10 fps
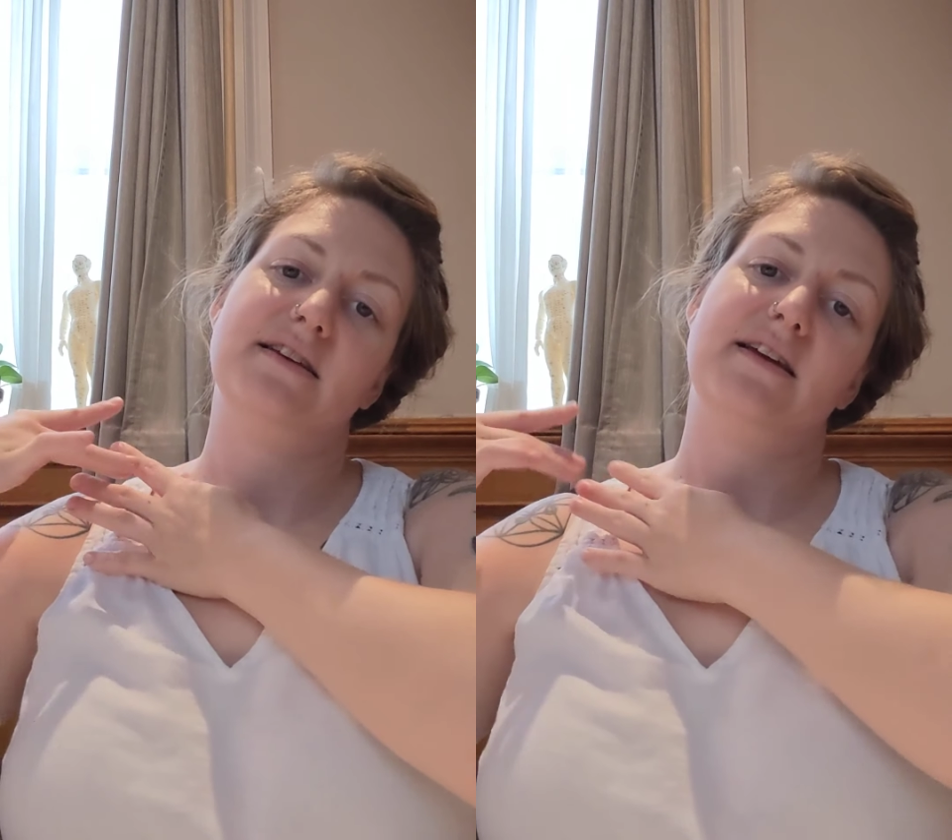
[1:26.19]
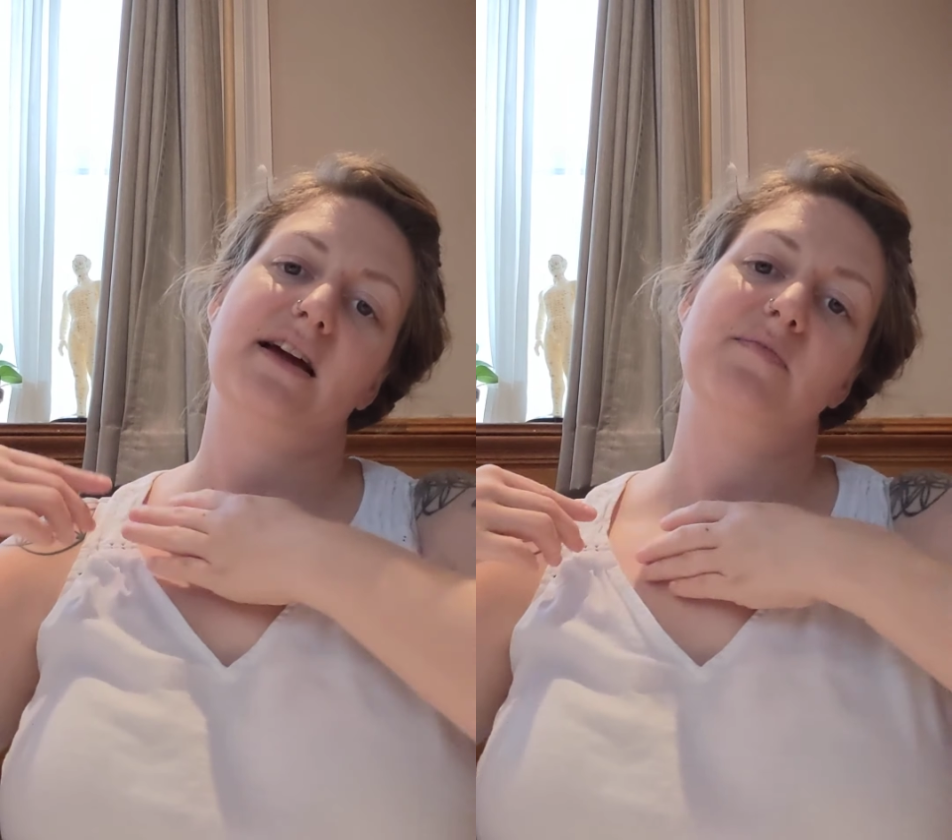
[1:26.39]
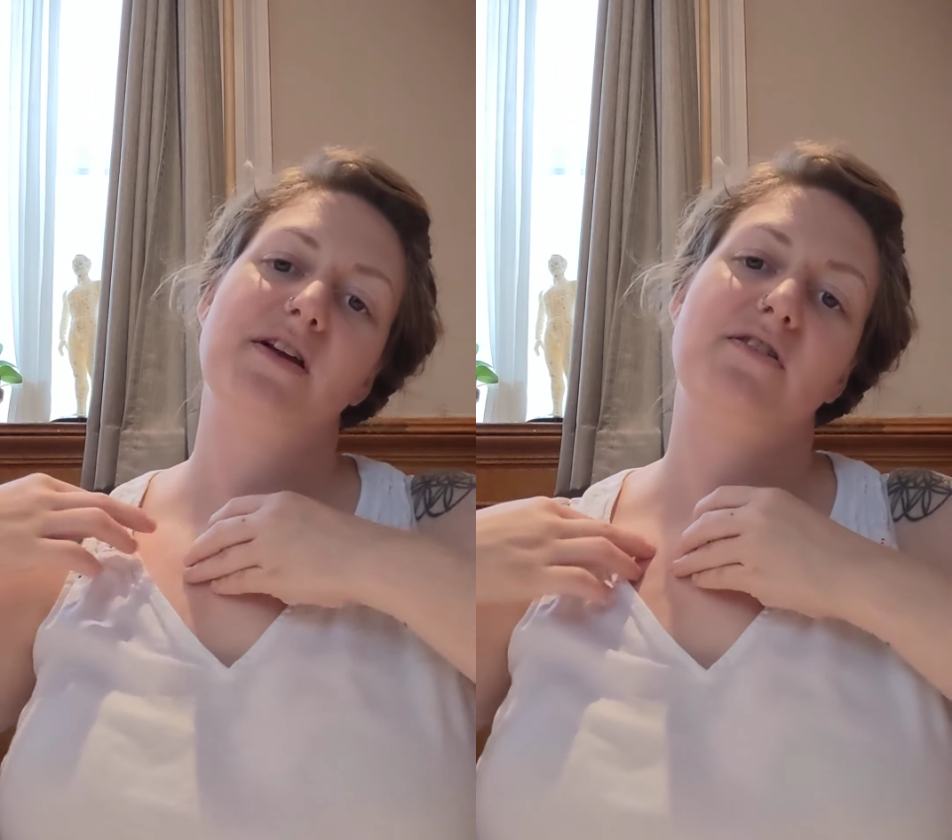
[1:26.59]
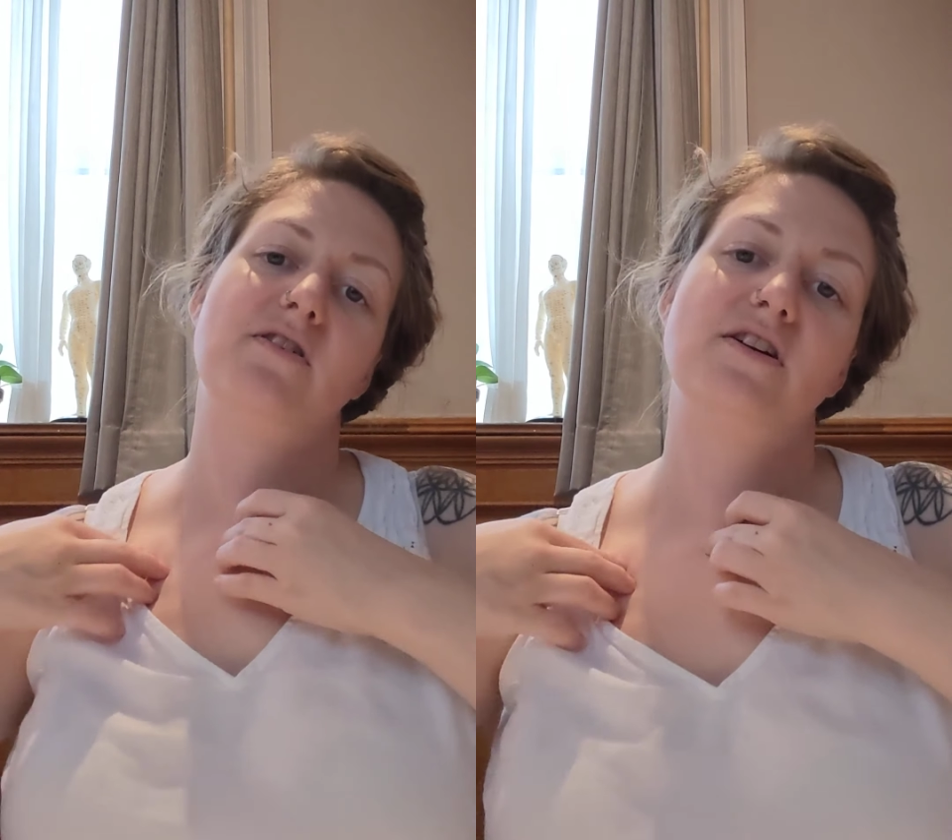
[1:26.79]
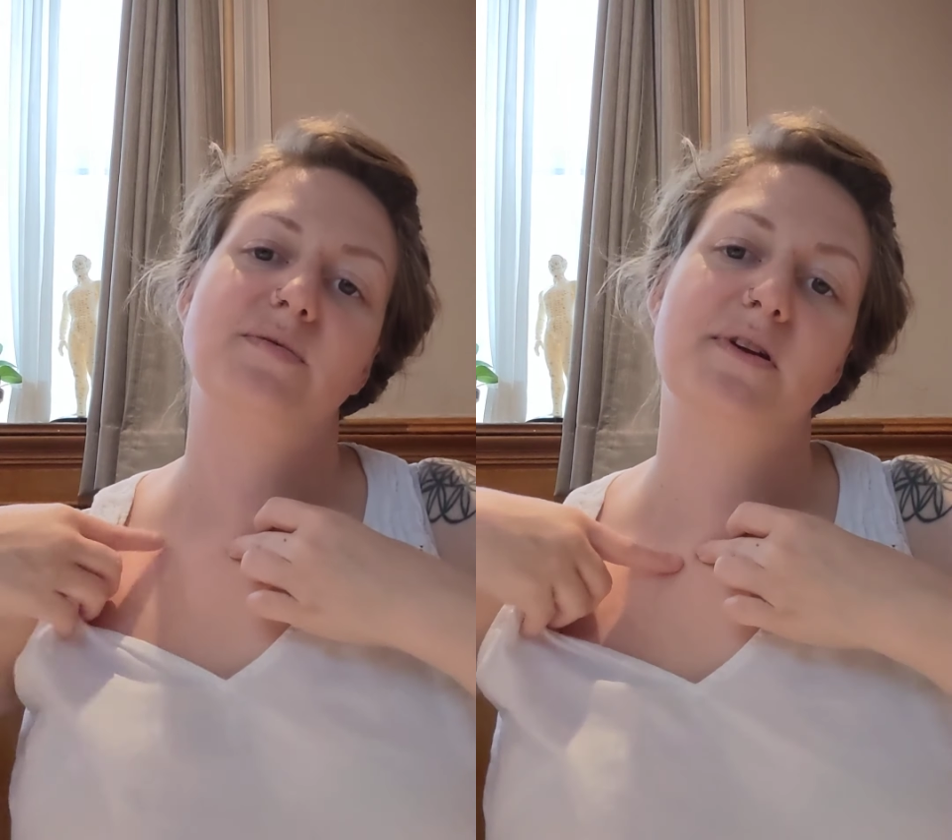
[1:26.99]
and coming
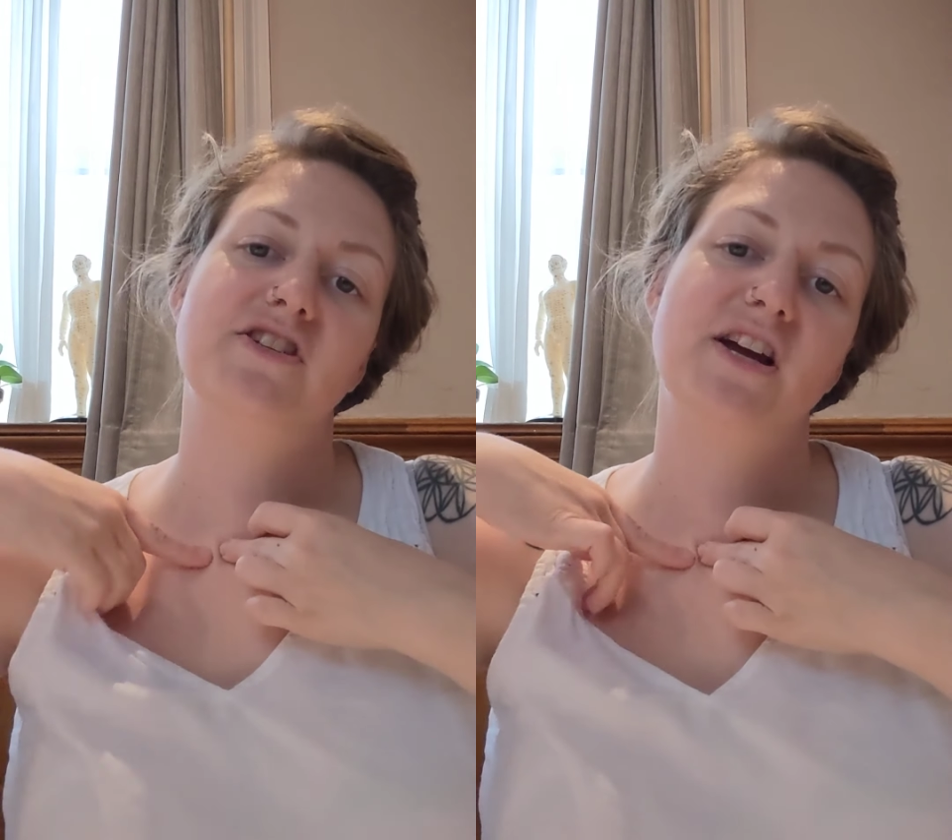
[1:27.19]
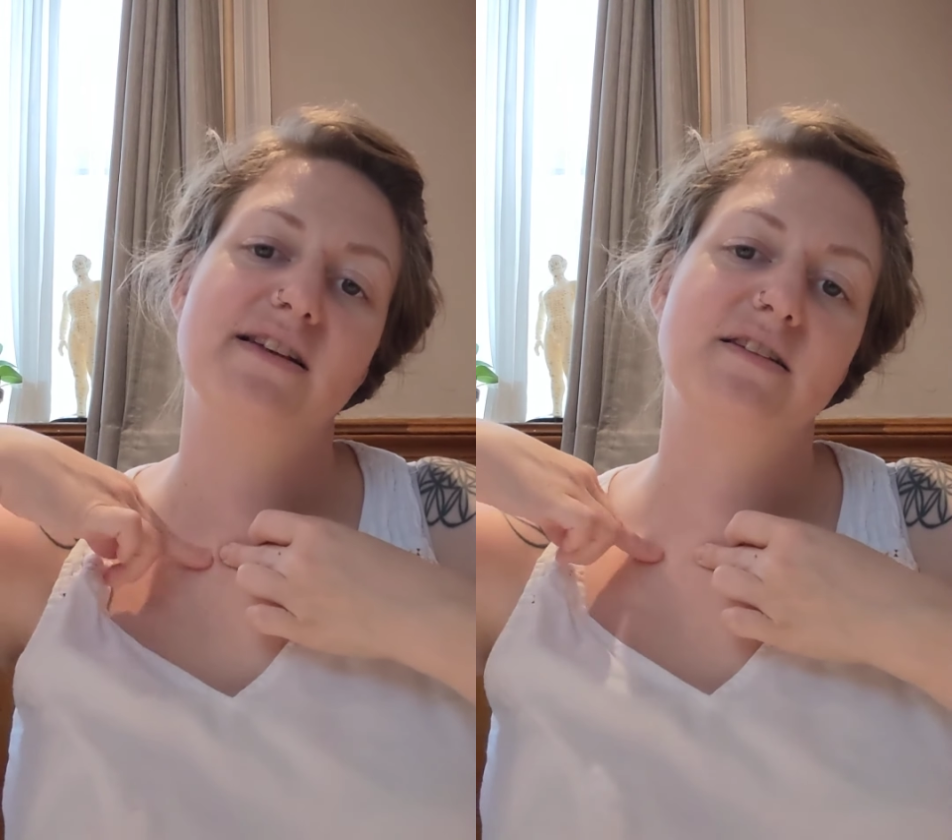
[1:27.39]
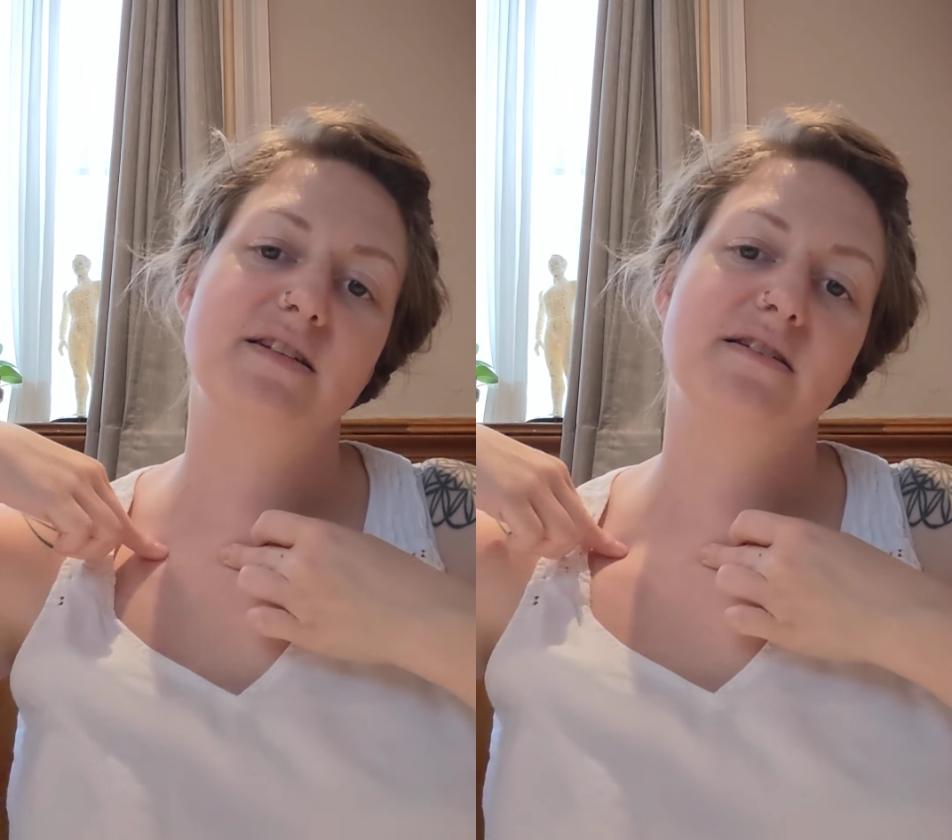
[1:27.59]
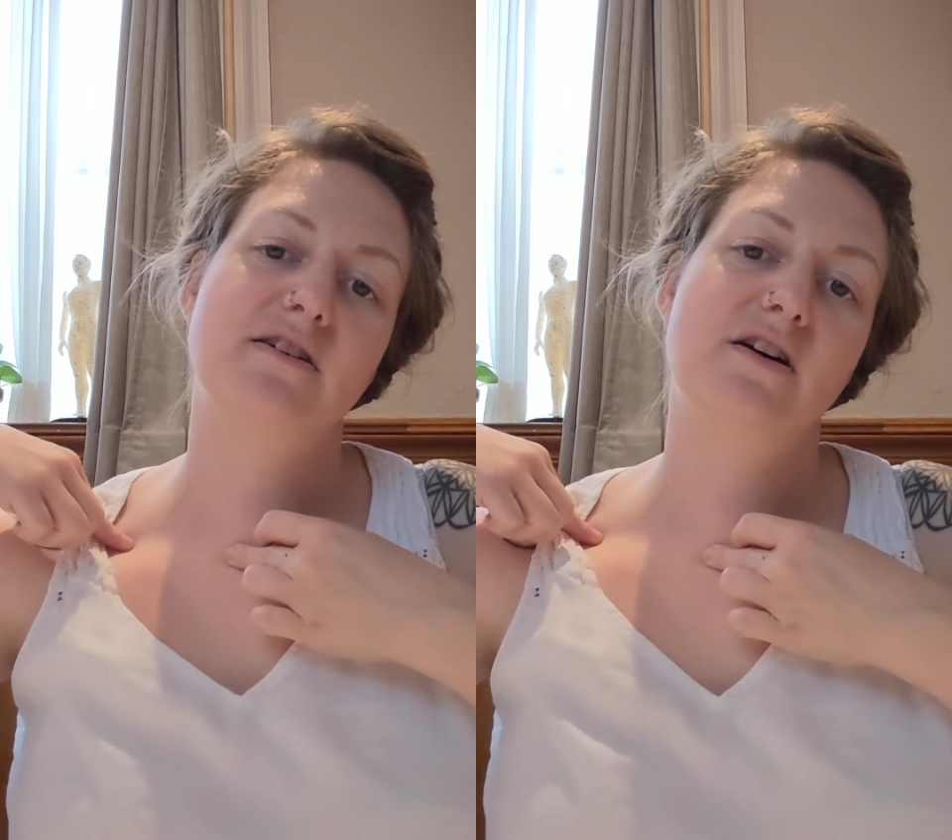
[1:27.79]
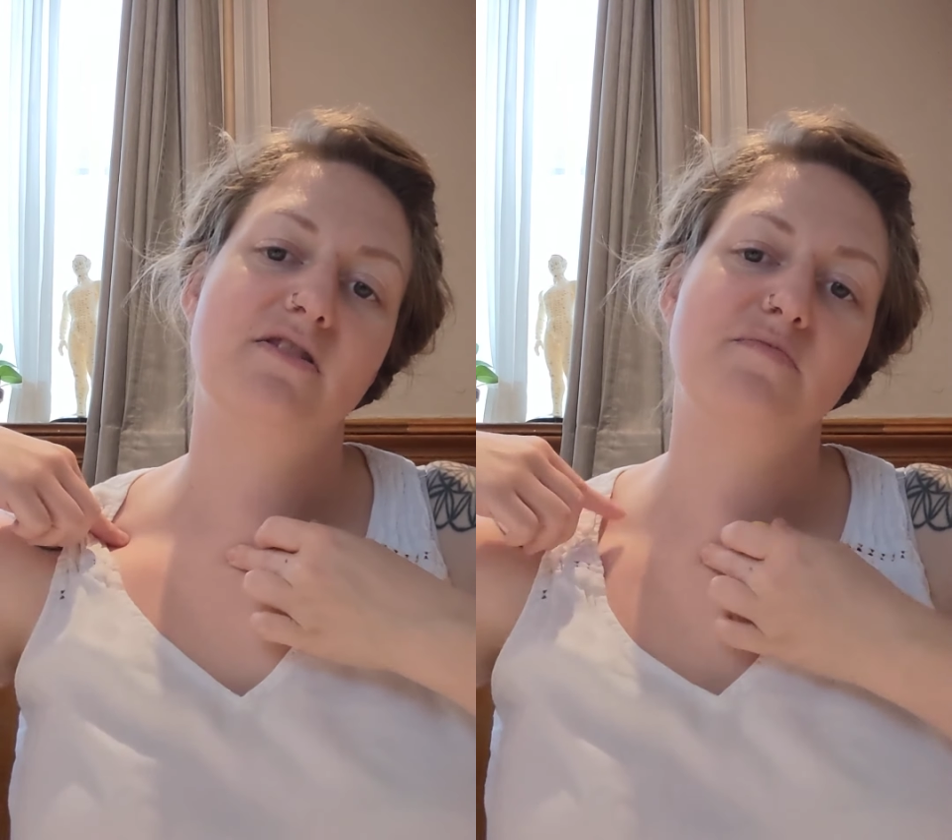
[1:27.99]
across my chest,
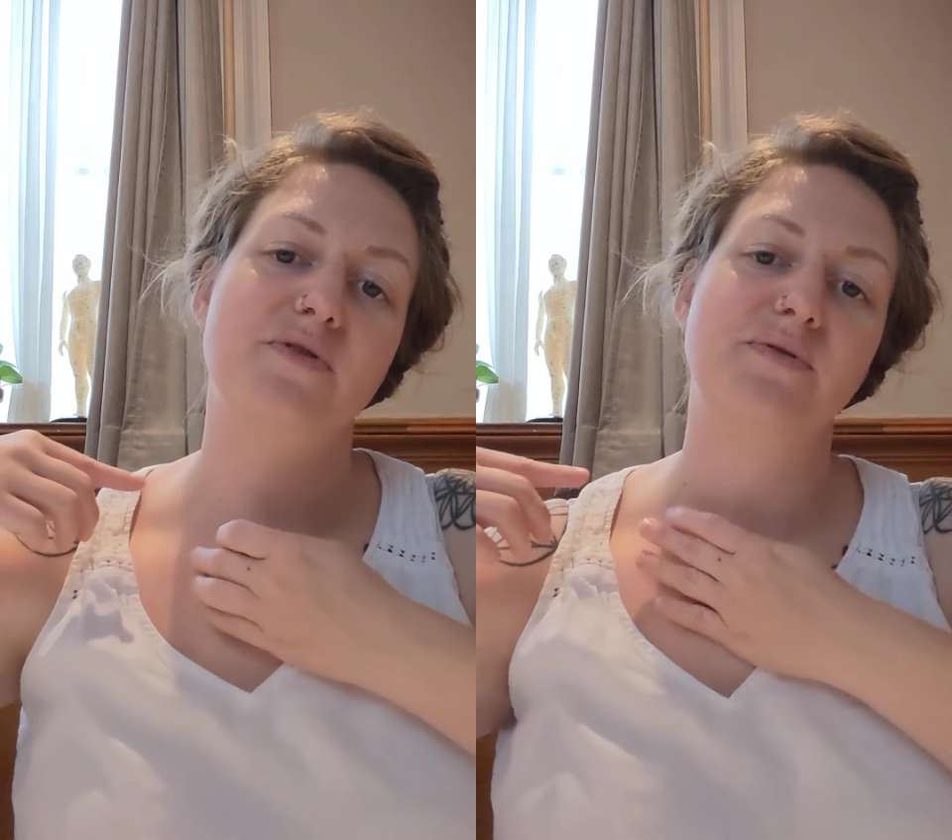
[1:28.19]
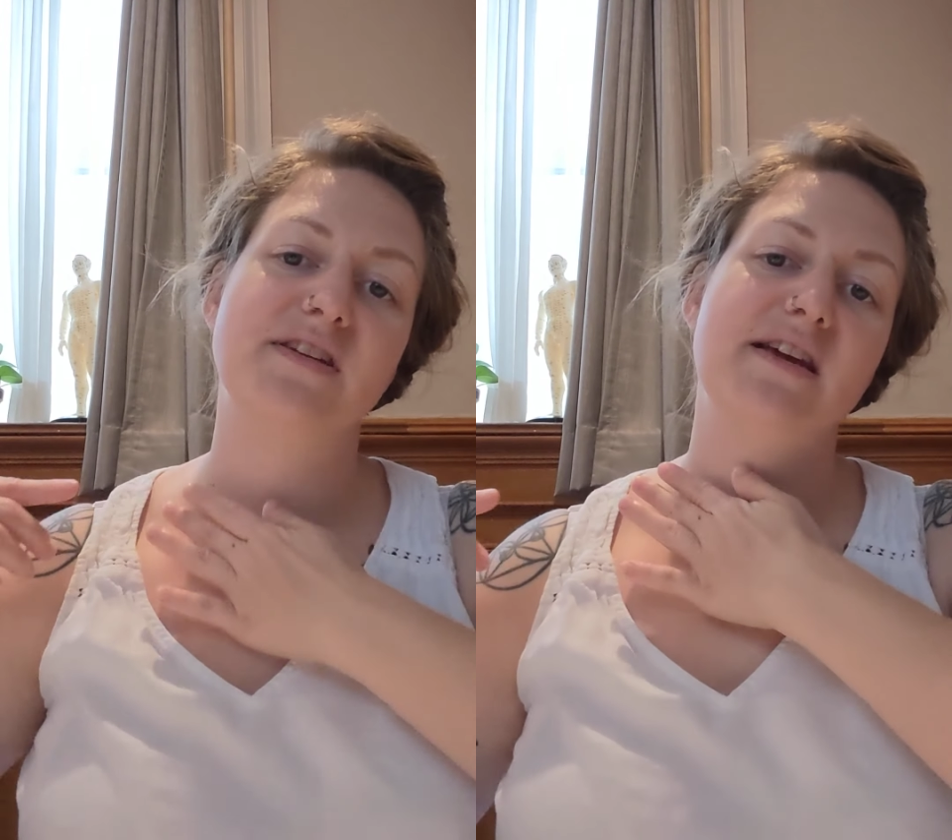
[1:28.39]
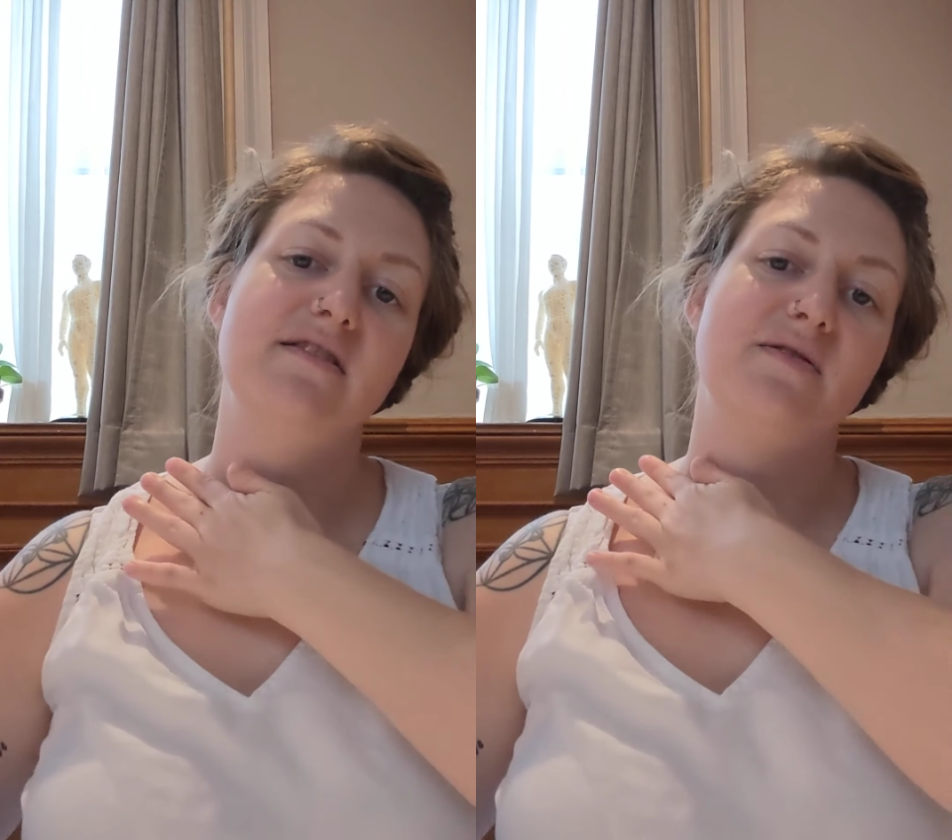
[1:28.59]
collarbones here.